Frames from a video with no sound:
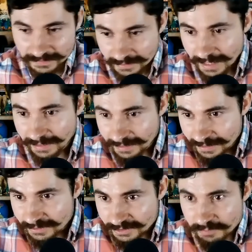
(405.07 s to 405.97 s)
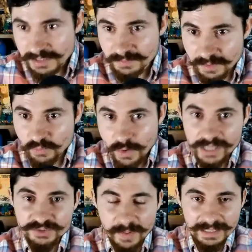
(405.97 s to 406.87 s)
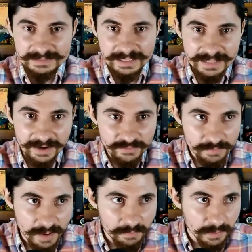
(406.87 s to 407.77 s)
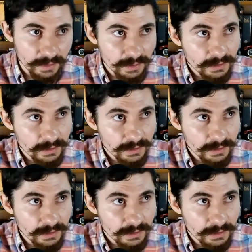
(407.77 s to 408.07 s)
Like, the minimum wage back then, I remember,